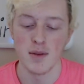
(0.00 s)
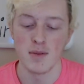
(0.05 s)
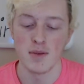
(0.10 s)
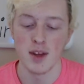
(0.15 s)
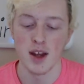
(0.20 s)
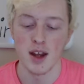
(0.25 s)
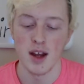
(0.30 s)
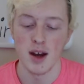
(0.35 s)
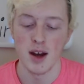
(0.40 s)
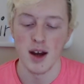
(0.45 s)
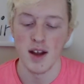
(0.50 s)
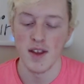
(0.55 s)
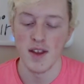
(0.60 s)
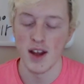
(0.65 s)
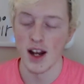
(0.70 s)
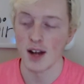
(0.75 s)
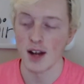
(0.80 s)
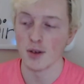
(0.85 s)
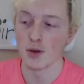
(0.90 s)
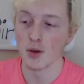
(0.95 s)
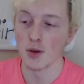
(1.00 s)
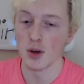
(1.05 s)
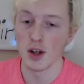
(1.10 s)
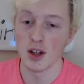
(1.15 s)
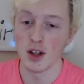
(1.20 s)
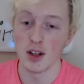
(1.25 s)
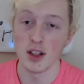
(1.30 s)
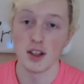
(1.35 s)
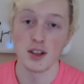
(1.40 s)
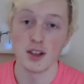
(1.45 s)
And then I really
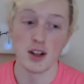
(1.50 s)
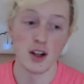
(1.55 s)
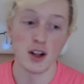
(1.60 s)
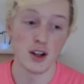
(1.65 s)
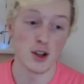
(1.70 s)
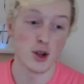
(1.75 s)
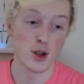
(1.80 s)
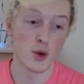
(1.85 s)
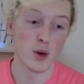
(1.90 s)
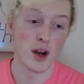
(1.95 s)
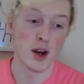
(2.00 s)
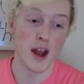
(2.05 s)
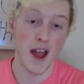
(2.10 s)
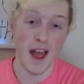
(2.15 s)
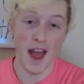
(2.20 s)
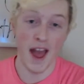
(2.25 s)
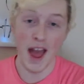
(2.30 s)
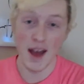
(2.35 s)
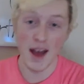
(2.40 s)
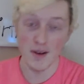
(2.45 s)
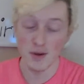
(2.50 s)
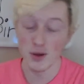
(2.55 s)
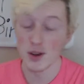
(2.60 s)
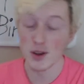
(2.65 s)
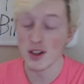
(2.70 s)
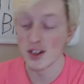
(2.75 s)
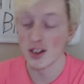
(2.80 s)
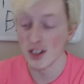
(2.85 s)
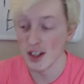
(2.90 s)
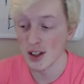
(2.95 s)
started to do it every
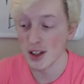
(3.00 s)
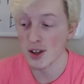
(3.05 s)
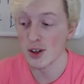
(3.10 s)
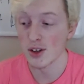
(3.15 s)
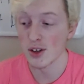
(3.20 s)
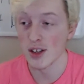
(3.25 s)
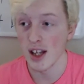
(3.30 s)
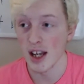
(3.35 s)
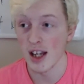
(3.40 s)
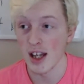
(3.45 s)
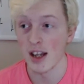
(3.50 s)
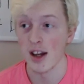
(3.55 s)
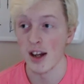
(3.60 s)
single day